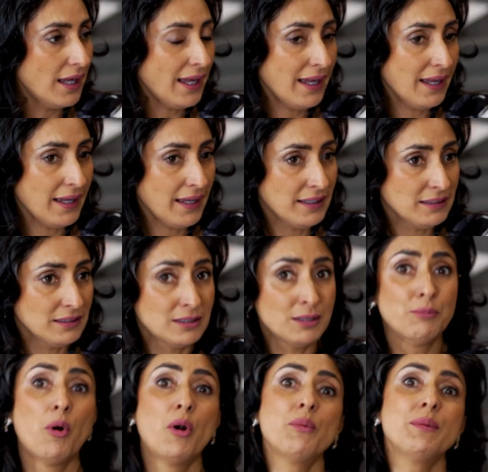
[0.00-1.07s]
And the
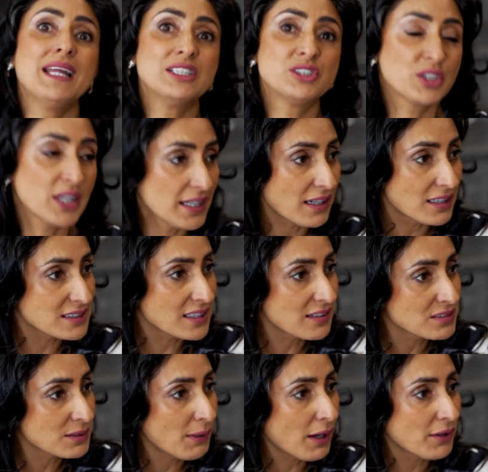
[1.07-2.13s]
more we educate
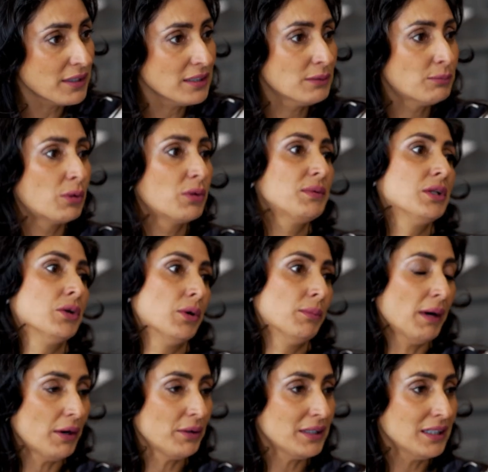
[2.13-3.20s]
ourselves about it, the more we know
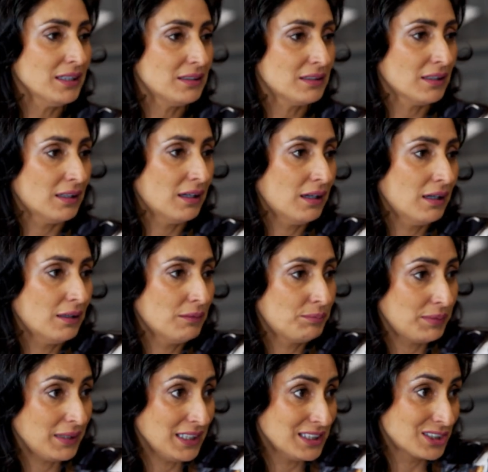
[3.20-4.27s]
about it,
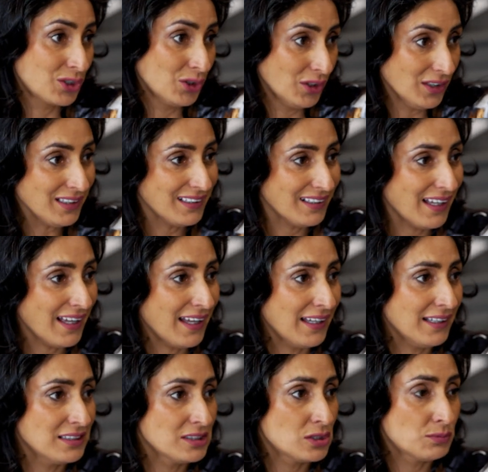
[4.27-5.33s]
is good.
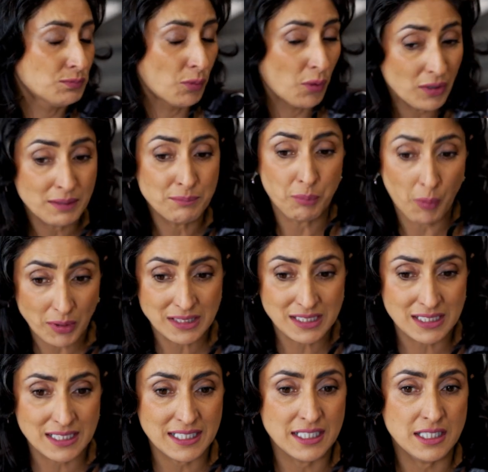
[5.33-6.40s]
And more
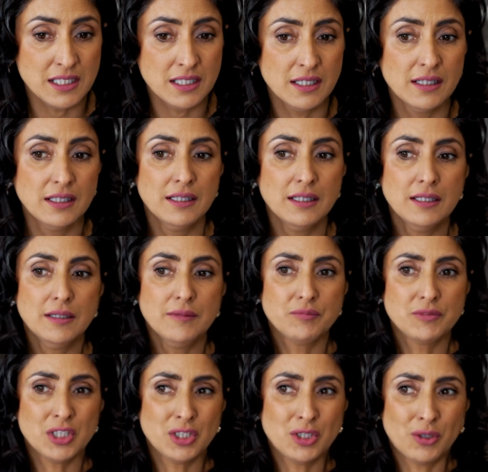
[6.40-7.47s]
importantly,
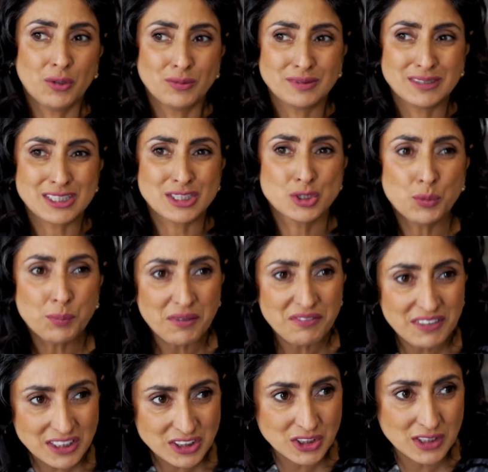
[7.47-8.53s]
you know, the
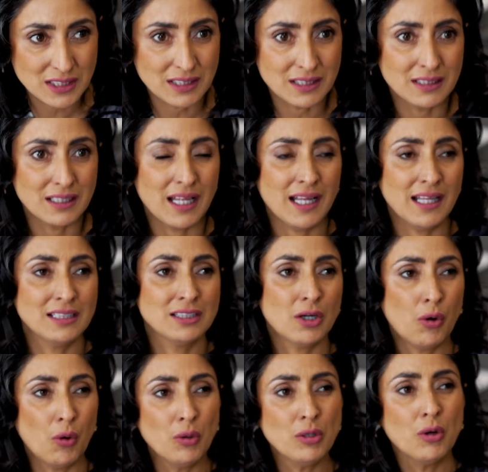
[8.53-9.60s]
supervision and the
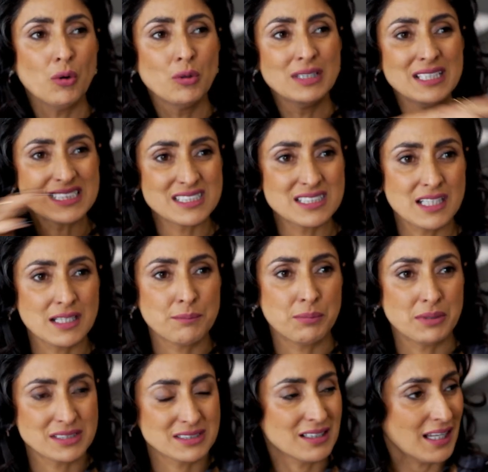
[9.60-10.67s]
whole holistic,
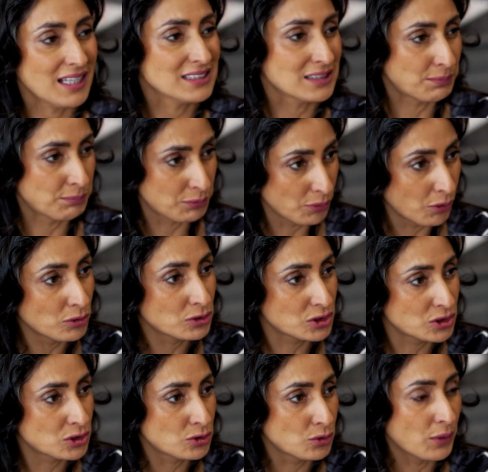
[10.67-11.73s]
personalized
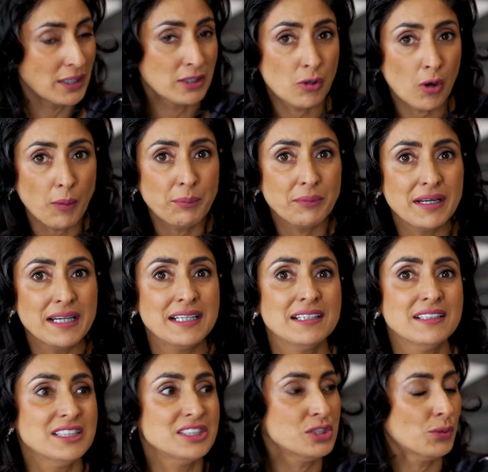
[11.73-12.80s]
approach to
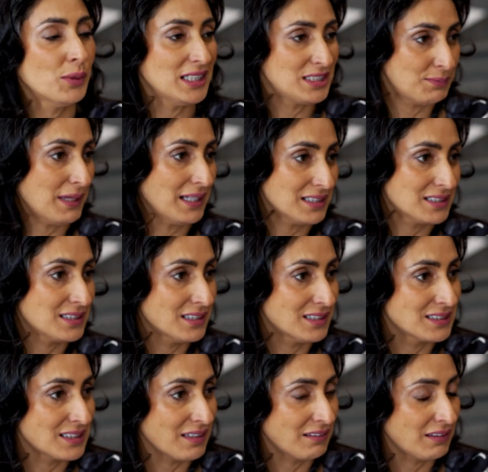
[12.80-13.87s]
incorporating these new age
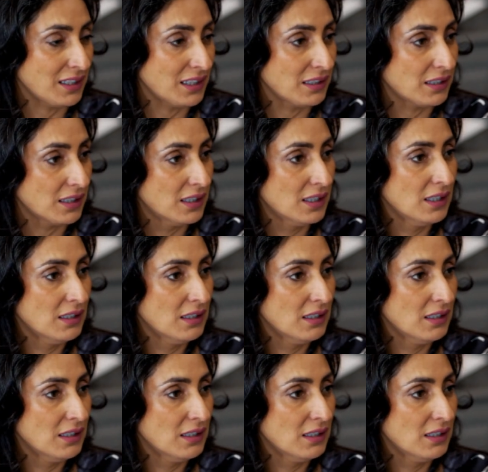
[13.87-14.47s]
medicines, I think,